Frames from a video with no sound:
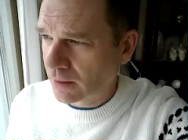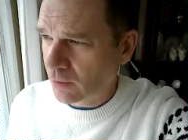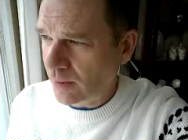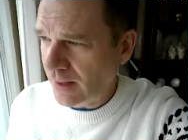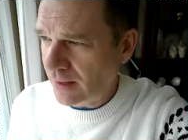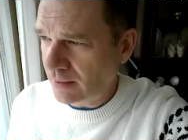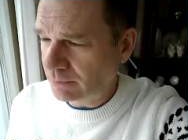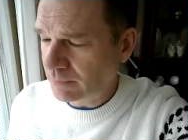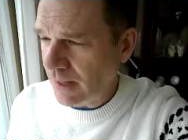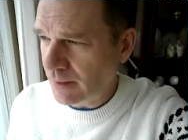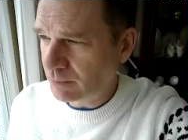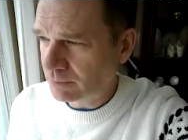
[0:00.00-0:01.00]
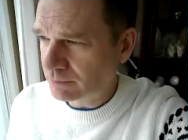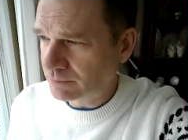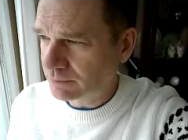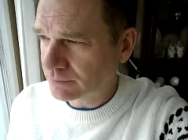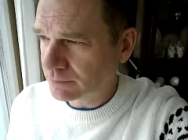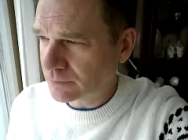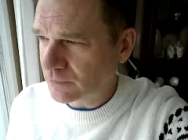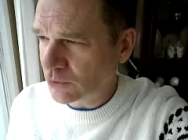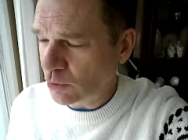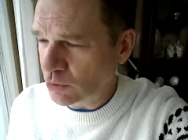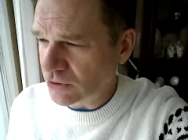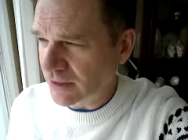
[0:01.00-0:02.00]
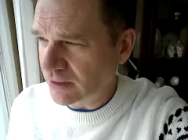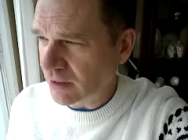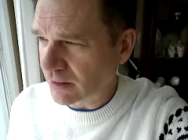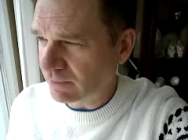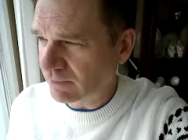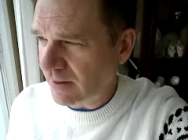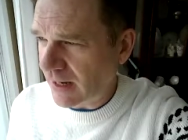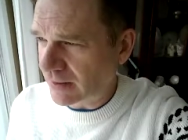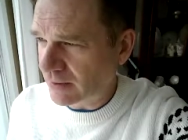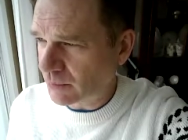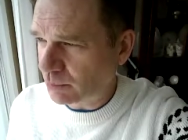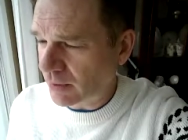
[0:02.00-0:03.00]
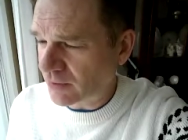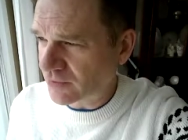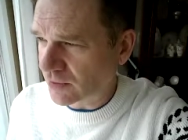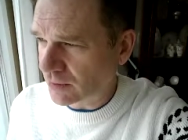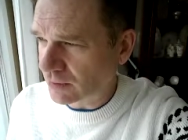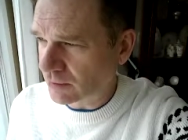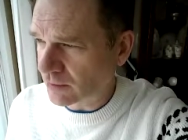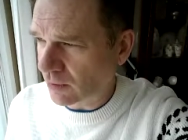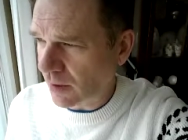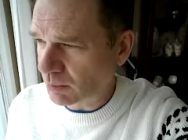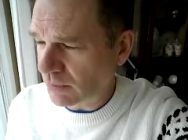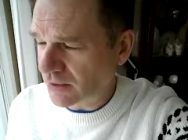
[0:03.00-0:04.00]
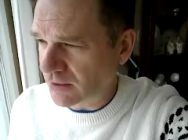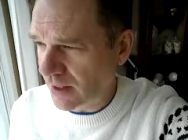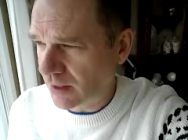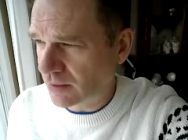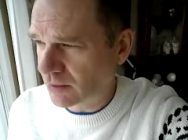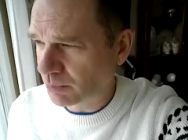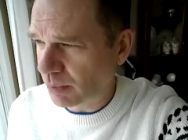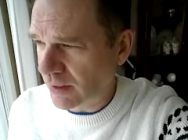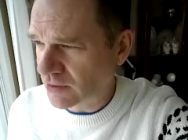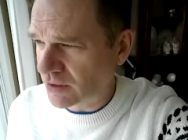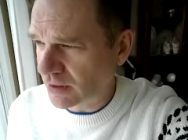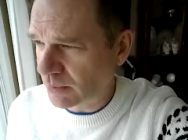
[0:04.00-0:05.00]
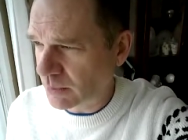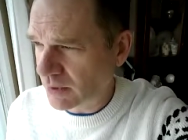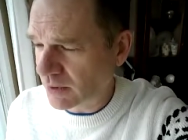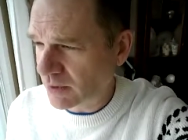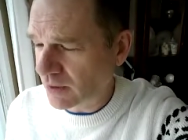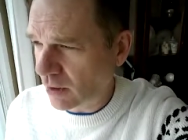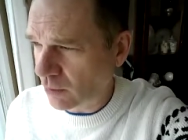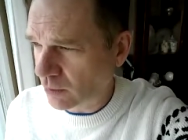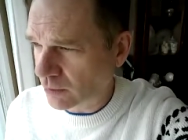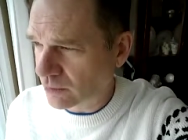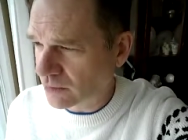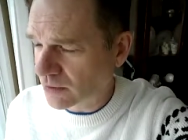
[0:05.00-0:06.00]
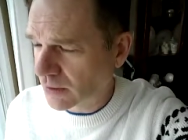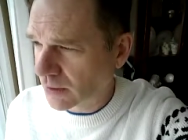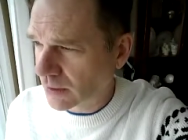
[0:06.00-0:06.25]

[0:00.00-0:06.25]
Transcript: Well, I'm usually not a violent person, so I'm not taken to punching them in the nose.